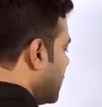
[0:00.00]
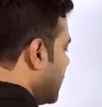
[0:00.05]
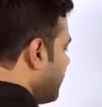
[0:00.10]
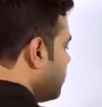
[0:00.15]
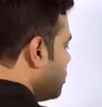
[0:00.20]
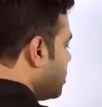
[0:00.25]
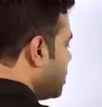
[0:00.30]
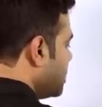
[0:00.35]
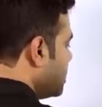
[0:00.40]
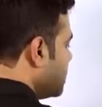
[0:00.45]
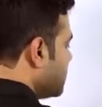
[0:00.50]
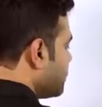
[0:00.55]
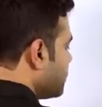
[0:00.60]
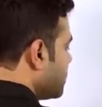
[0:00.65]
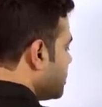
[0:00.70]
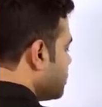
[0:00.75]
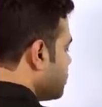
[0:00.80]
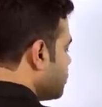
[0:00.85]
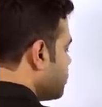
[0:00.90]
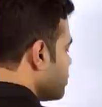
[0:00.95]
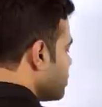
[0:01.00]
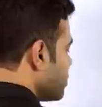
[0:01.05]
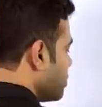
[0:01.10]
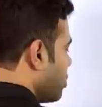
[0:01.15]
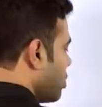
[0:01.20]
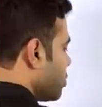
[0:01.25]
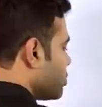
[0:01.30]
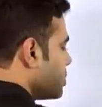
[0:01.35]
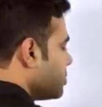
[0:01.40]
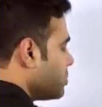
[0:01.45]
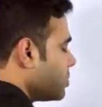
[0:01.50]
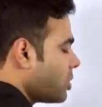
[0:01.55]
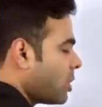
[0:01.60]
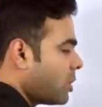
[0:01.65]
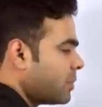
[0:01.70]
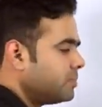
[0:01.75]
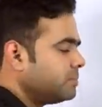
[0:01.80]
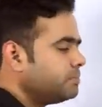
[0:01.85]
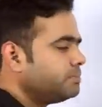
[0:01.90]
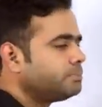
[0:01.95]
Have you heard this word, students?
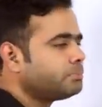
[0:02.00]
Oxymoron.